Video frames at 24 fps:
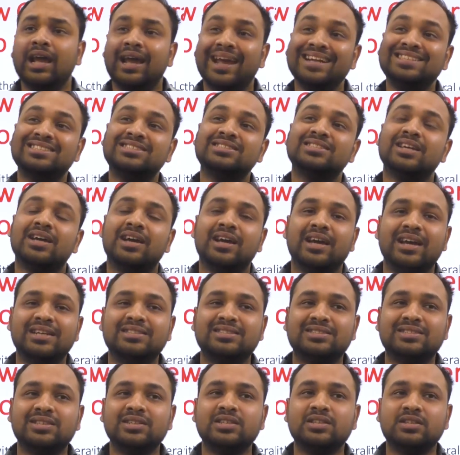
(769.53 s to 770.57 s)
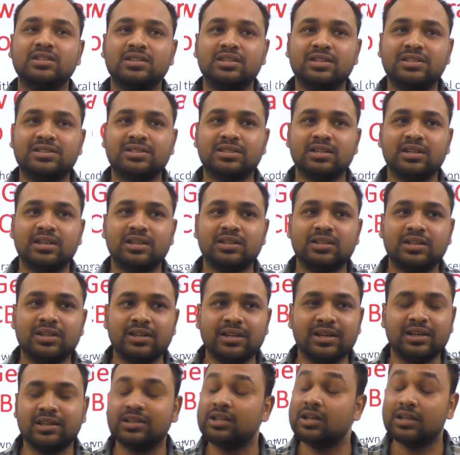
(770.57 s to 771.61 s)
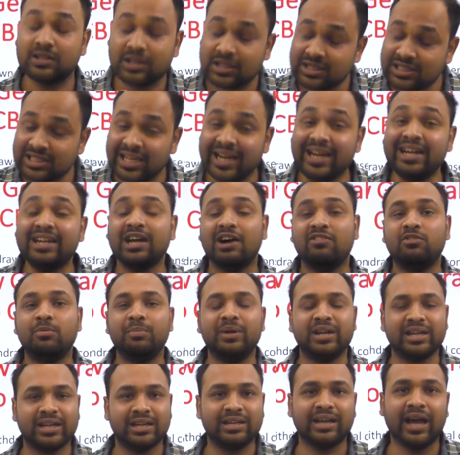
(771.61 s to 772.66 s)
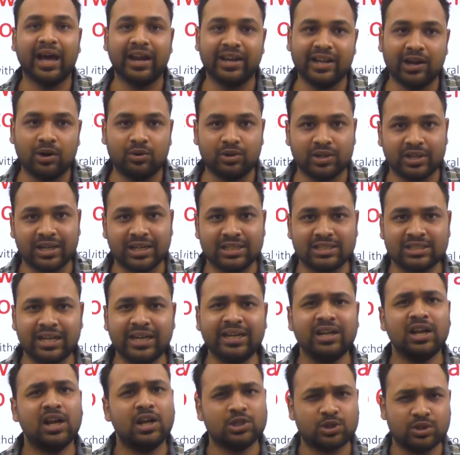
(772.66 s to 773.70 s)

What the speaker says: The state government can carry out arrests, right?